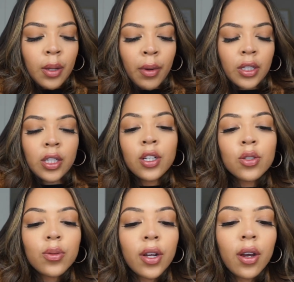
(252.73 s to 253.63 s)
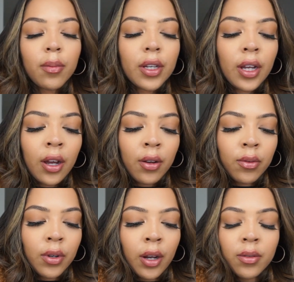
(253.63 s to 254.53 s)
my tears were coming down
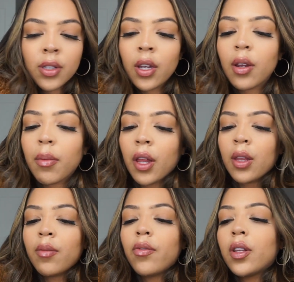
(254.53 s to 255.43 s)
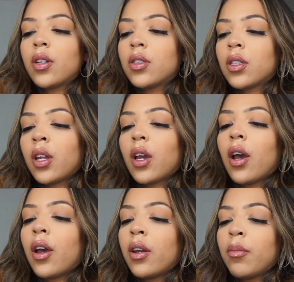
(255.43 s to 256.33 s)
when I was getting my lip fillers and it
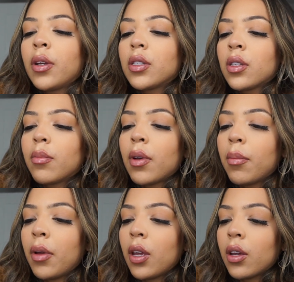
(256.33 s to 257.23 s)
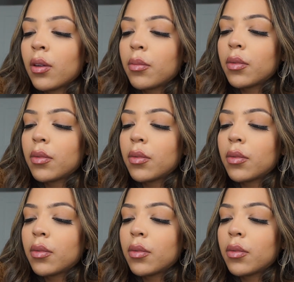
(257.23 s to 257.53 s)
kind of messed up my makeup